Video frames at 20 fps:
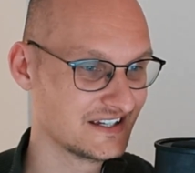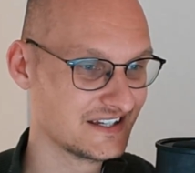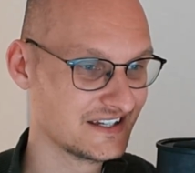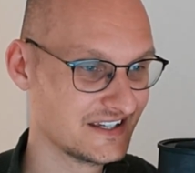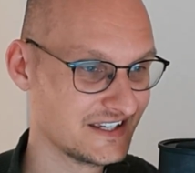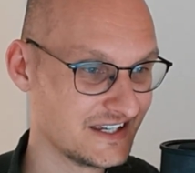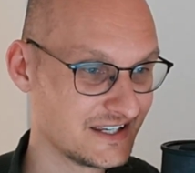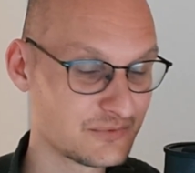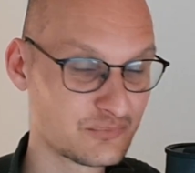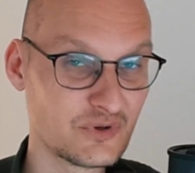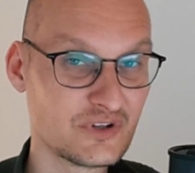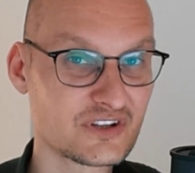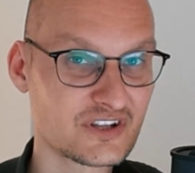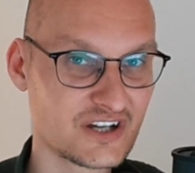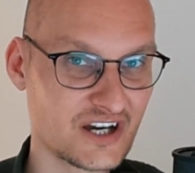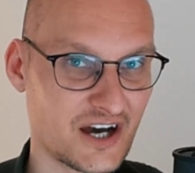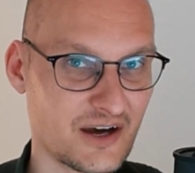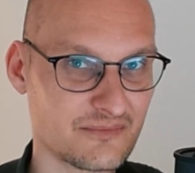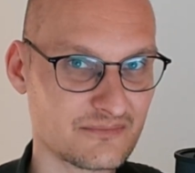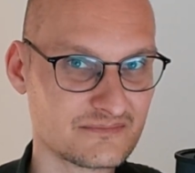It will
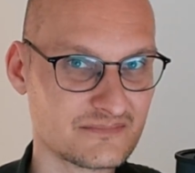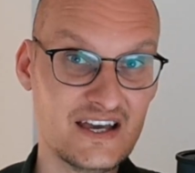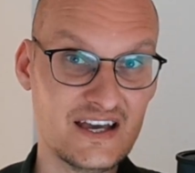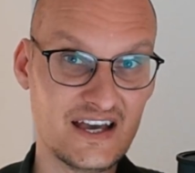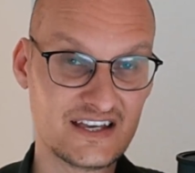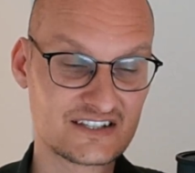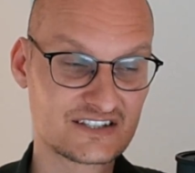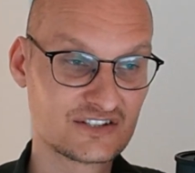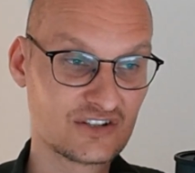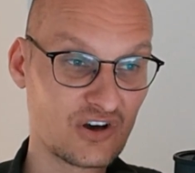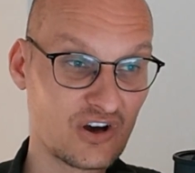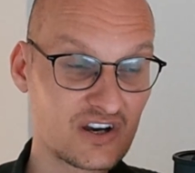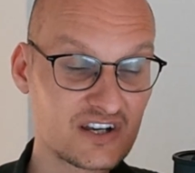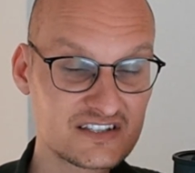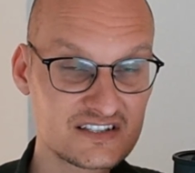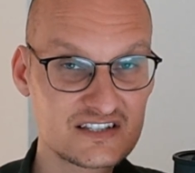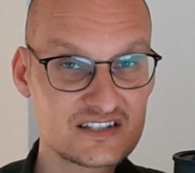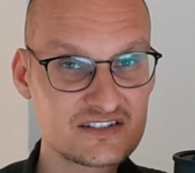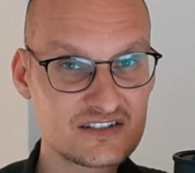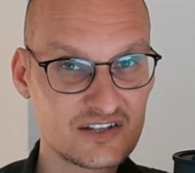come. As long
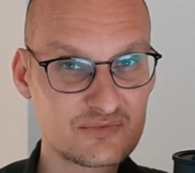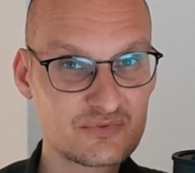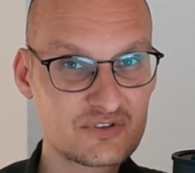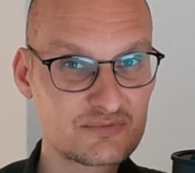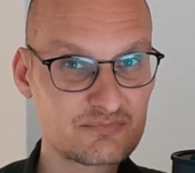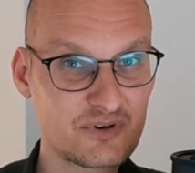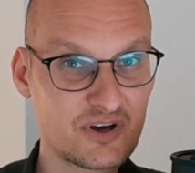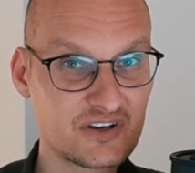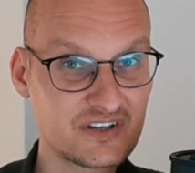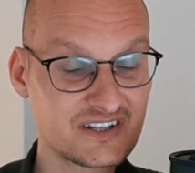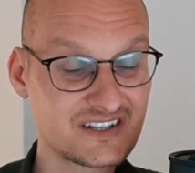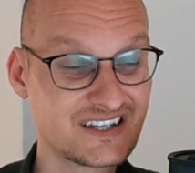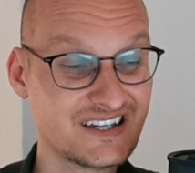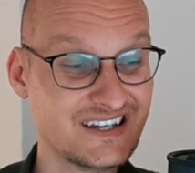as it's not responding,